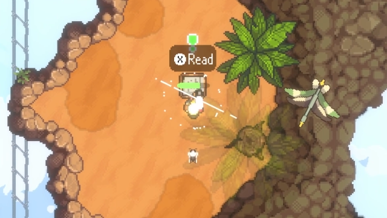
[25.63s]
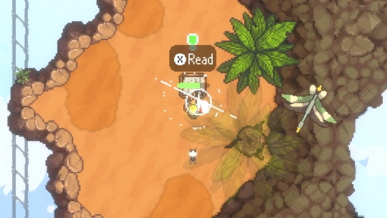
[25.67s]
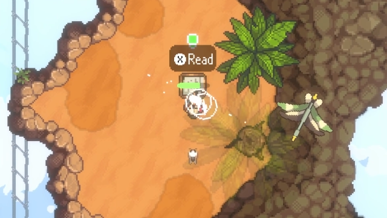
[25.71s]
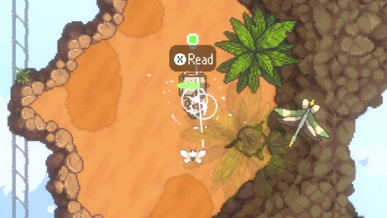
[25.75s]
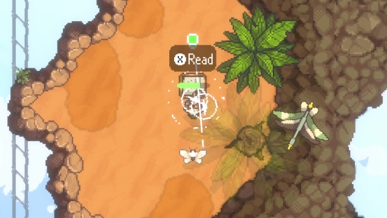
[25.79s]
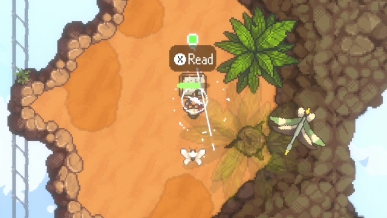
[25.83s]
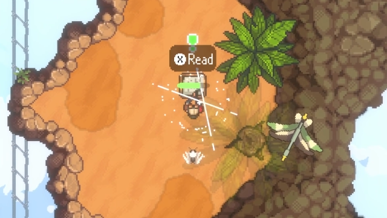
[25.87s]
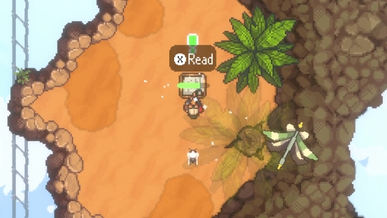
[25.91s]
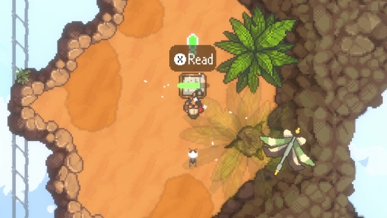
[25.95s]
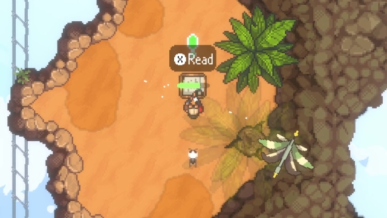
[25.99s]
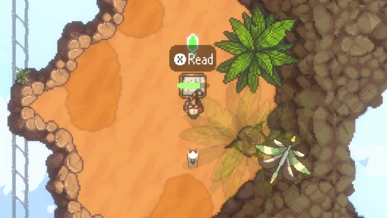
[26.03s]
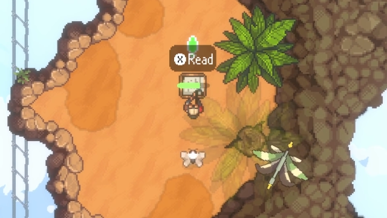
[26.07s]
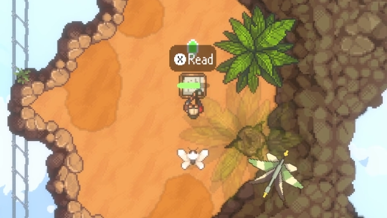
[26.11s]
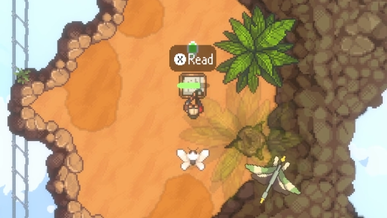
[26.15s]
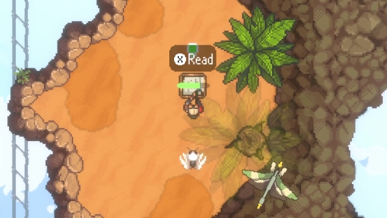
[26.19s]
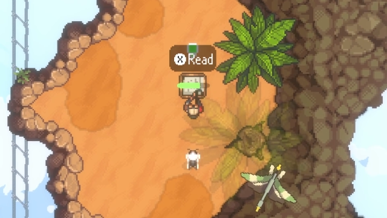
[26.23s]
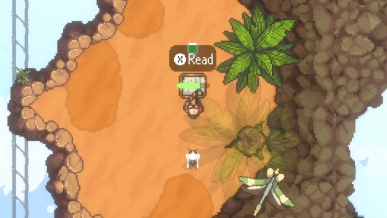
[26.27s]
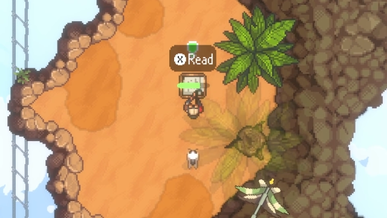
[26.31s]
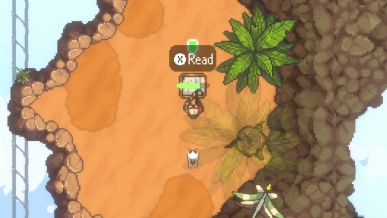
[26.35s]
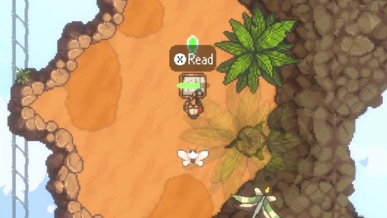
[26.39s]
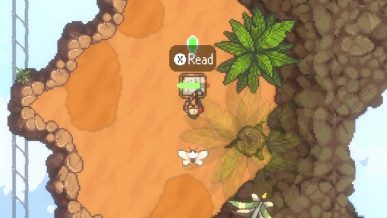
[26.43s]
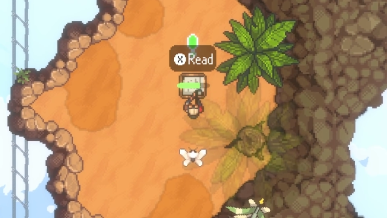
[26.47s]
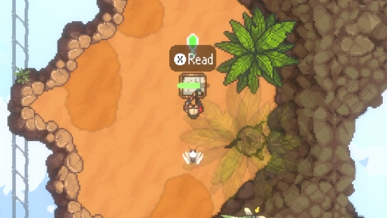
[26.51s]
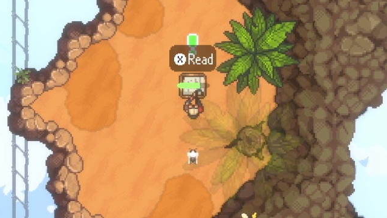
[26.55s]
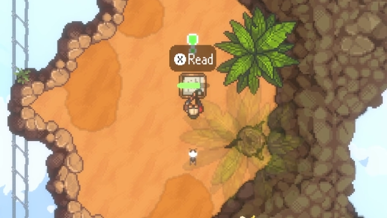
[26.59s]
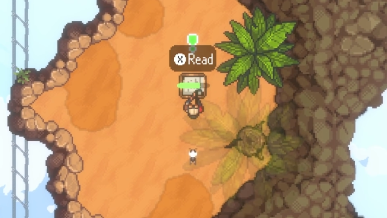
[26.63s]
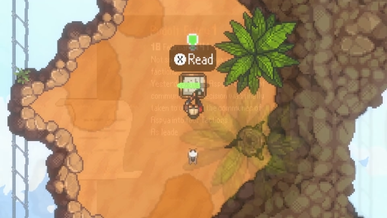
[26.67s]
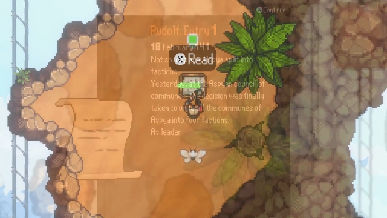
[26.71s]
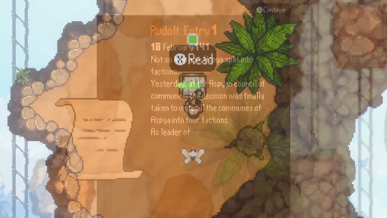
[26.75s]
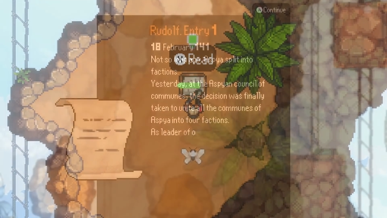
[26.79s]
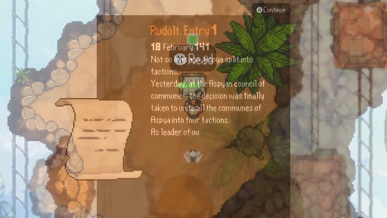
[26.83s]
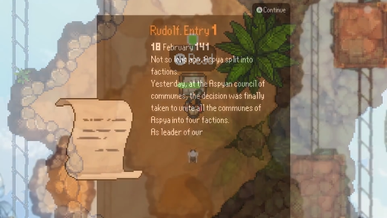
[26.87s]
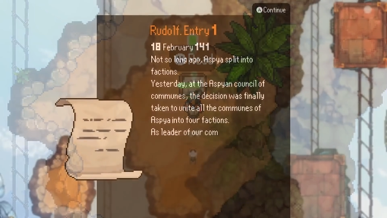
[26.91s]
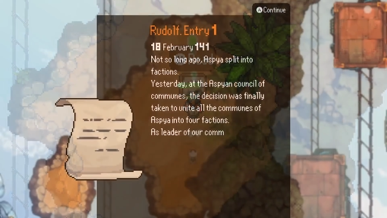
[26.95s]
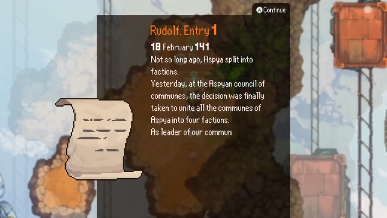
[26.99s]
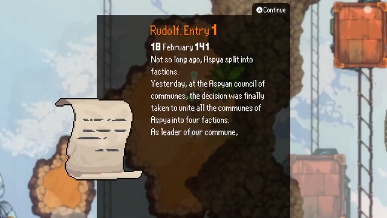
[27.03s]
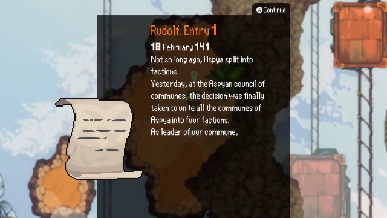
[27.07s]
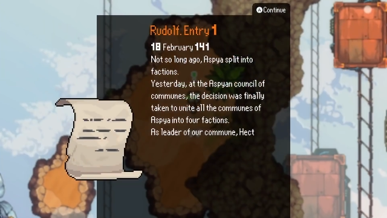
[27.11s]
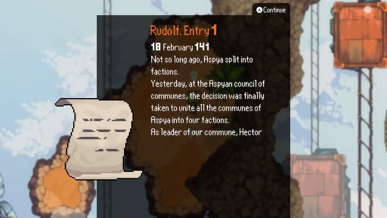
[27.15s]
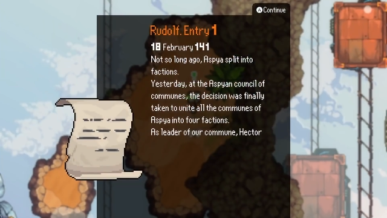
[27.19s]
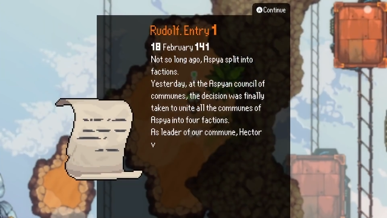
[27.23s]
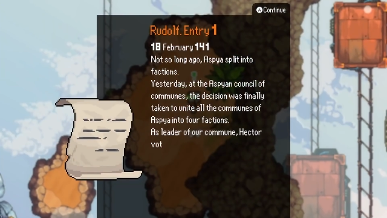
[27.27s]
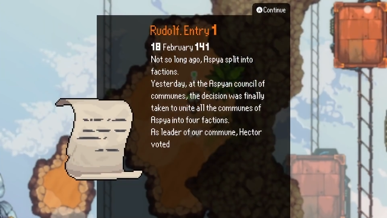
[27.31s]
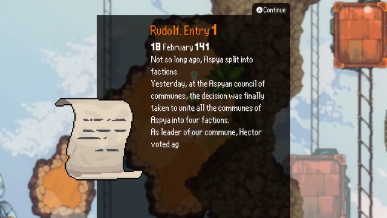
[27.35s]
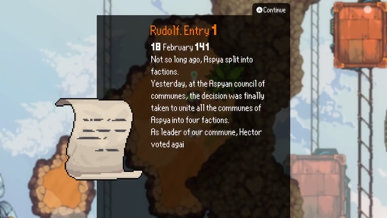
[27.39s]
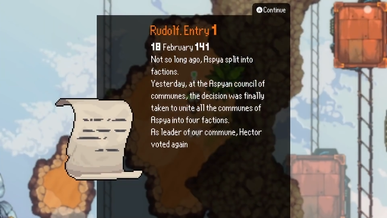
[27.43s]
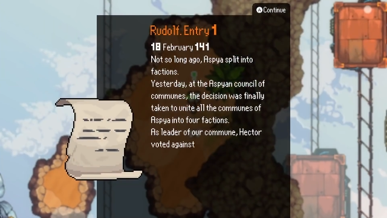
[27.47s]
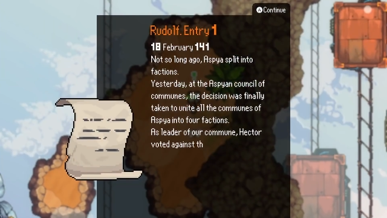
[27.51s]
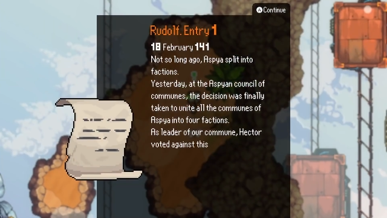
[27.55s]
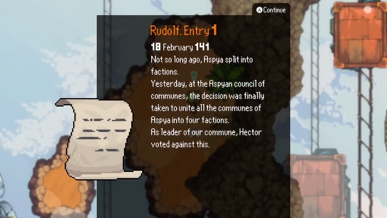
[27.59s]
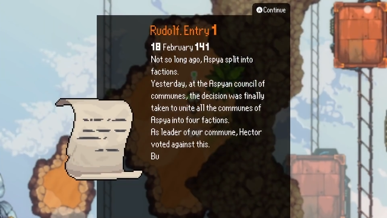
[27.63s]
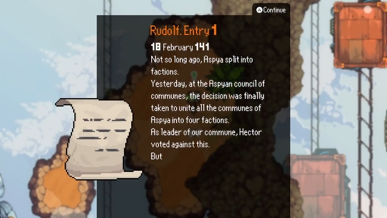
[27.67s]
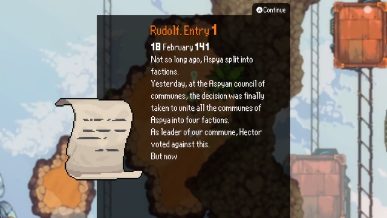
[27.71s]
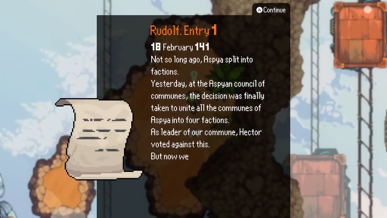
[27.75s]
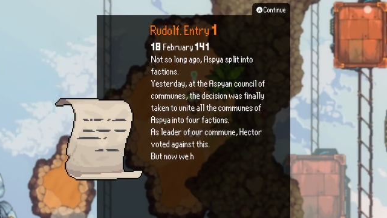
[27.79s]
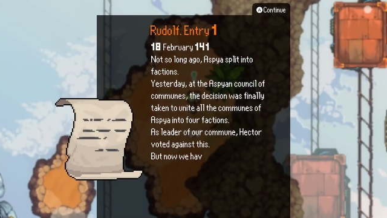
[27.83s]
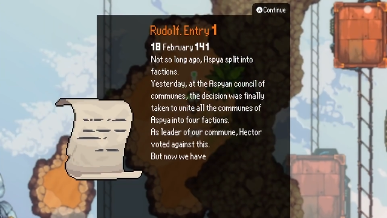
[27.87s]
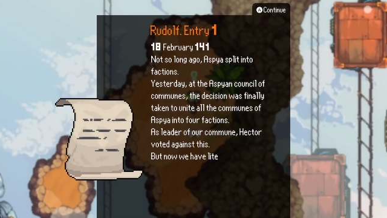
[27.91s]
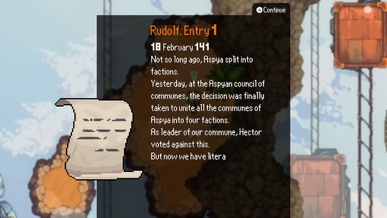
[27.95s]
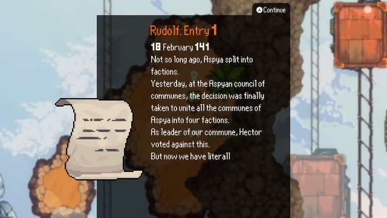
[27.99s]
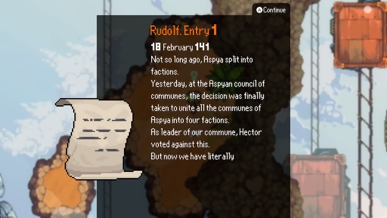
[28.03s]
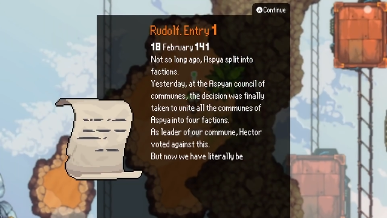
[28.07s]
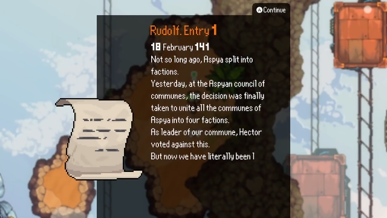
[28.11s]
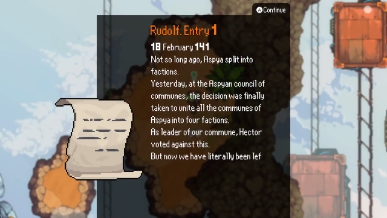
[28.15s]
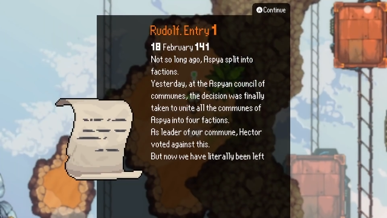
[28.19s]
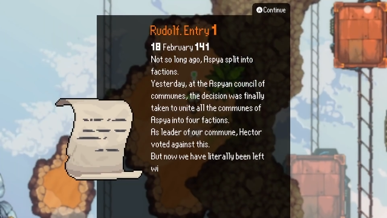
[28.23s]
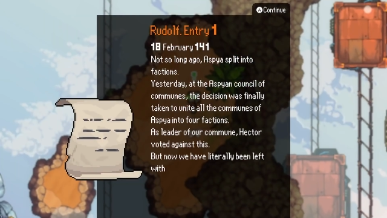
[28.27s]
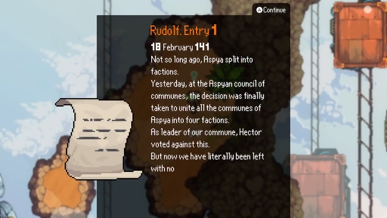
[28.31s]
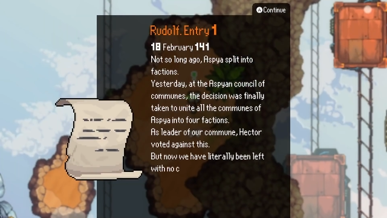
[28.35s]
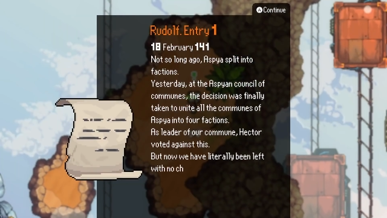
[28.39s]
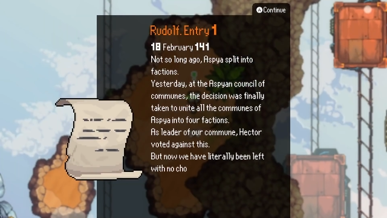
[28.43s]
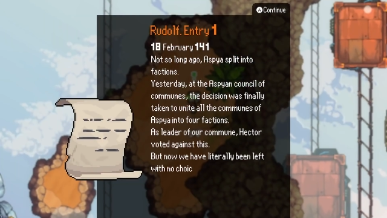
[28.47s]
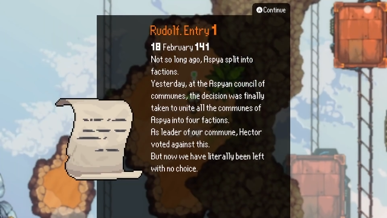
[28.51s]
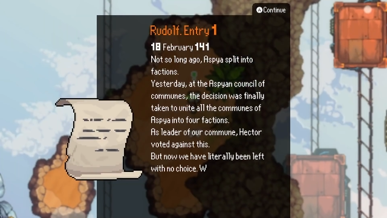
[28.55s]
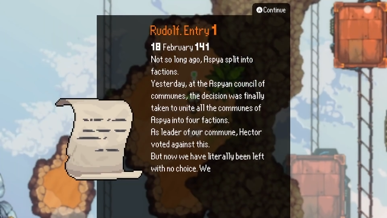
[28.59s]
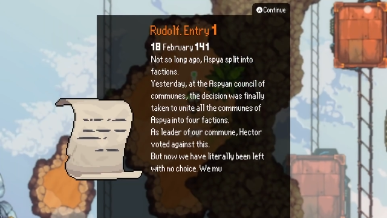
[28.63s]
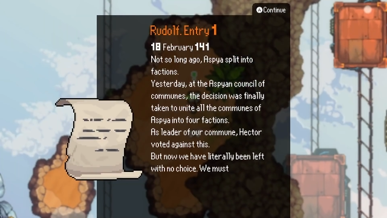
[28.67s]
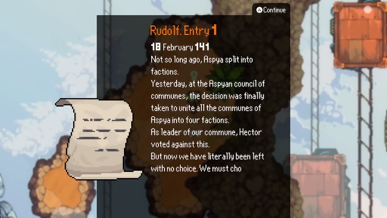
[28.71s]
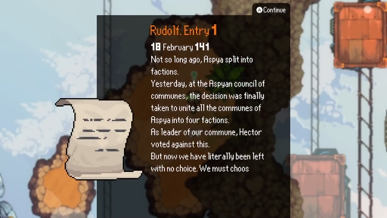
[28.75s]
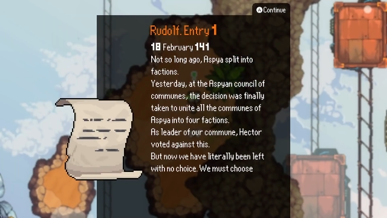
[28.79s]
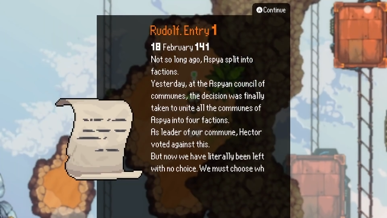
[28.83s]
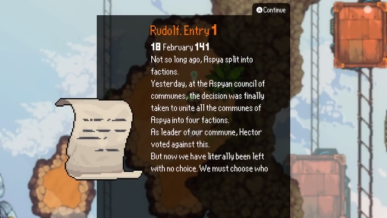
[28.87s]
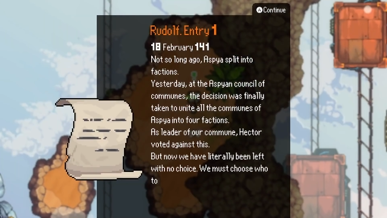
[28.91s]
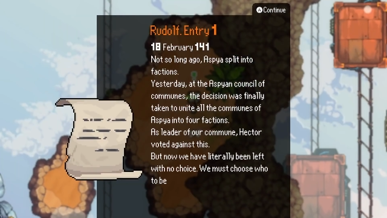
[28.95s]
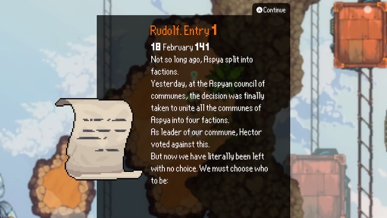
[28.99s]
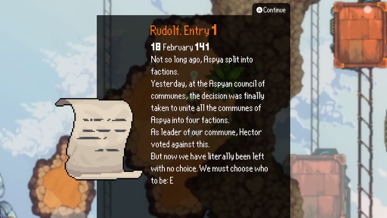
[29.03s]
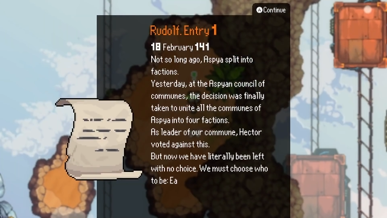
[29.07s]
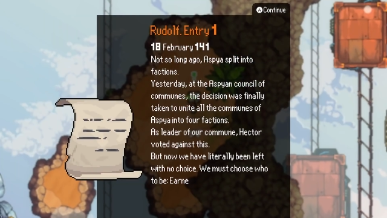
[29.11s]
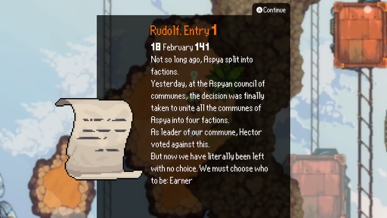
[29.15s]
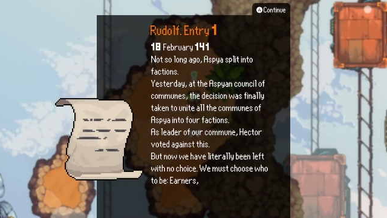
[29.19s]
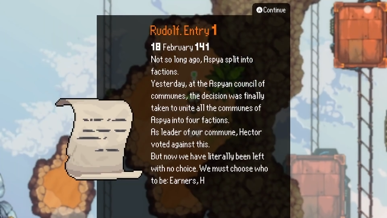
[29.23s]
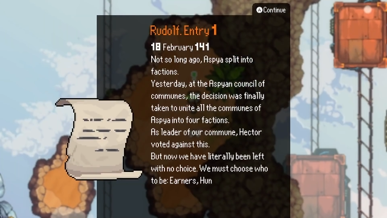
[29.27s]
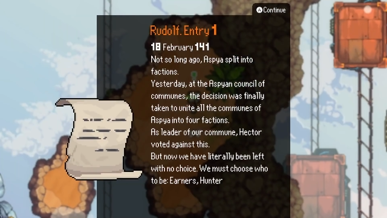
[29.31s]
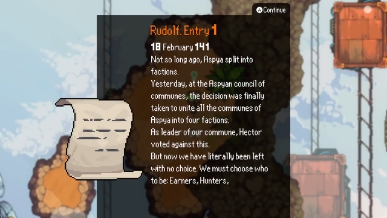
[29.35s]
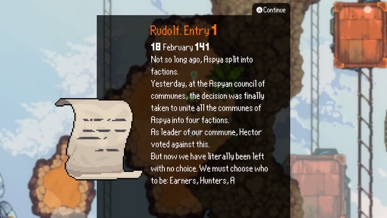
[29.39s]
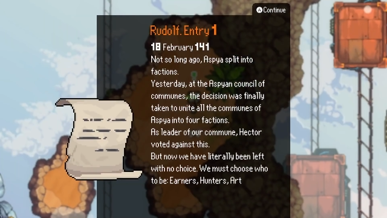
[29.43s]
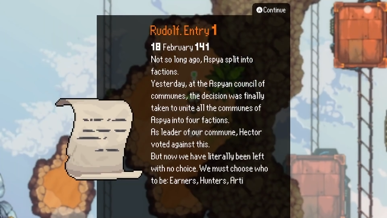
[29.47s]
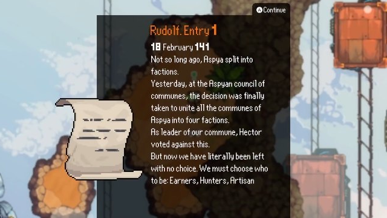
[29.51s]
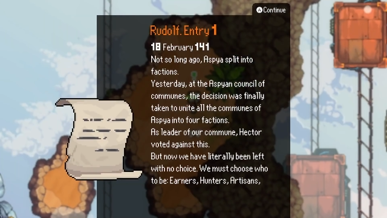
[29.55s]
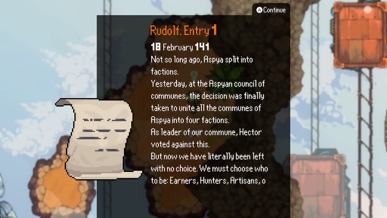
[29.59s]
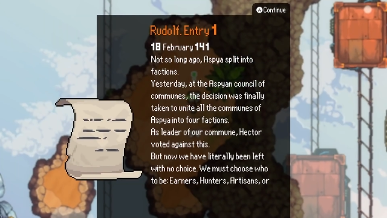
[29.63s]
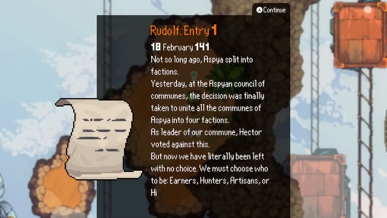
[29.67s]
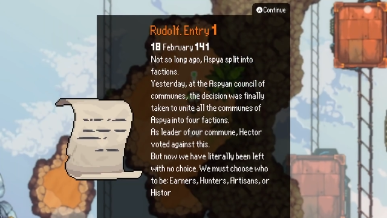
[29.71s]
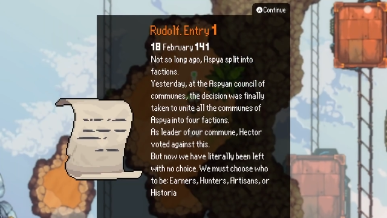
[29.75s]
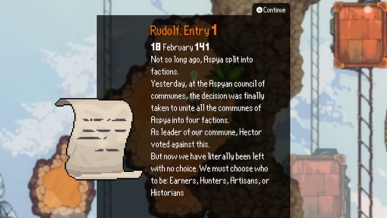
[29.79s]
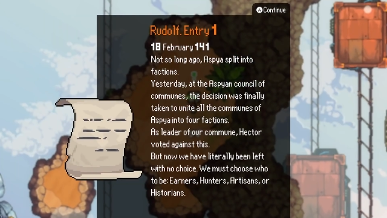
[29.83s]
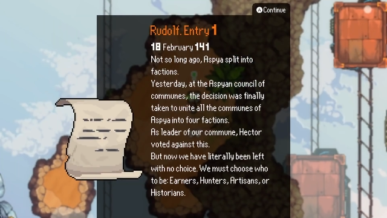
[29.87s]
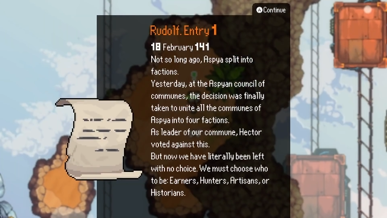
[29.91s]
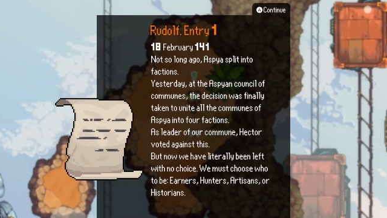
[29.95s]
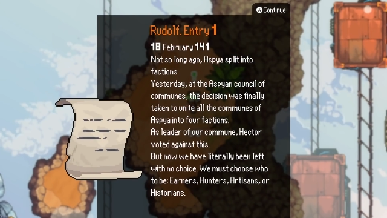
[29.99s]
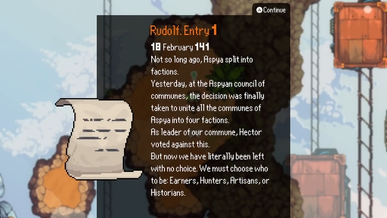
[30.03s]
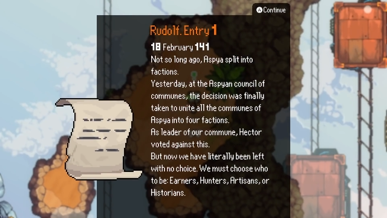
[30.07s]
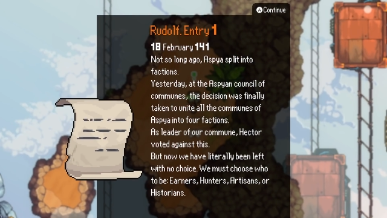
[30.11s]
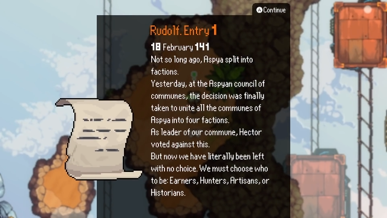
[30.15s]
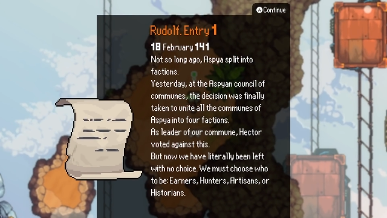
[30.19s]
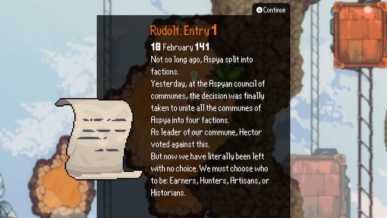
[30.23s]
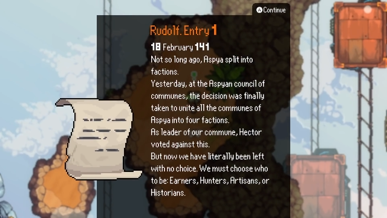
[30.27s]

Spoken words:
(no speaker visible)